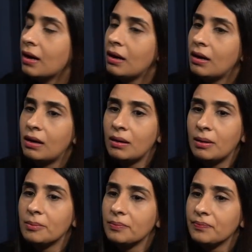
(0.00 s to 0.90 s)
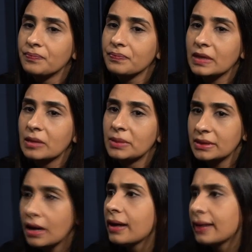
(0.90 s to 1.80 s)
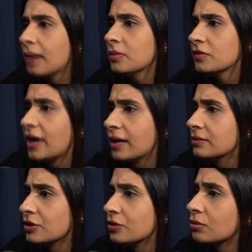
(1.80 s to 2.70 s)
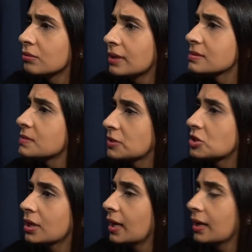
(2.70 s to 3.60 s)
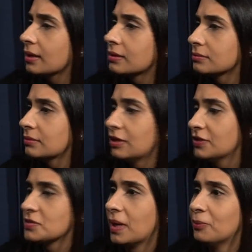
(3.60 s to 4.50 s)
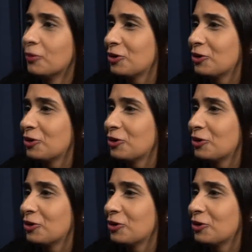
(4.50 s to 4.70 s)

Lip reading: But yeah, I am a fan, and especially like if it's my book.